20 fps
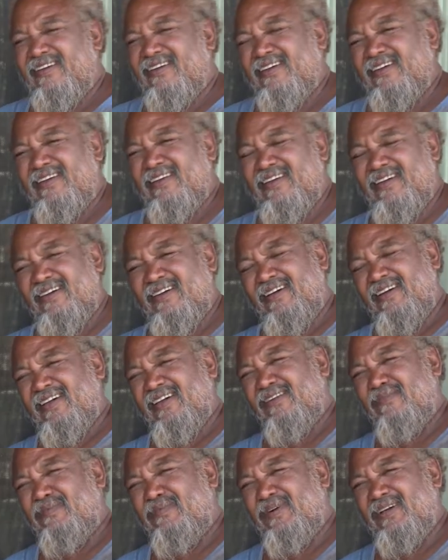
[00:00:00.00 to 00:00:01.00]
And I
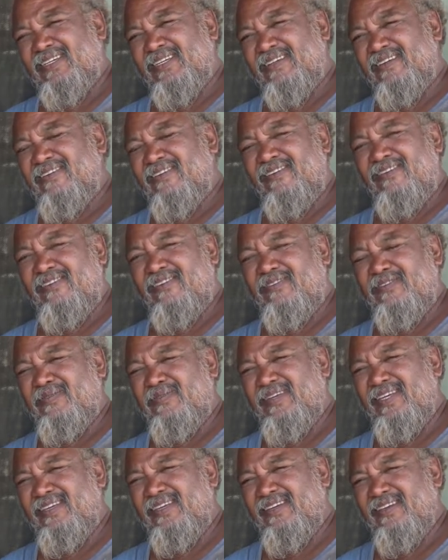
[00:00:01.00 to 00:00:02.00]
had poison all over
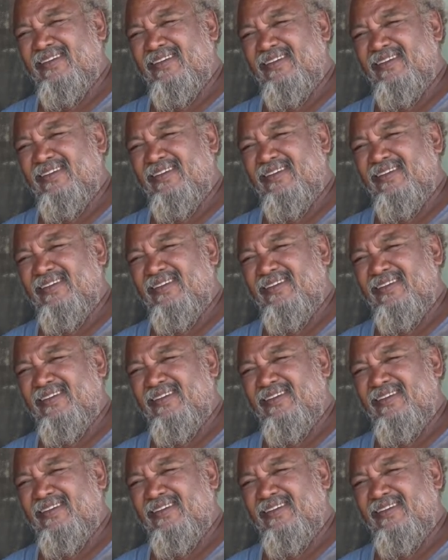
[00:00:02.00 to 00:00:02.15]
me.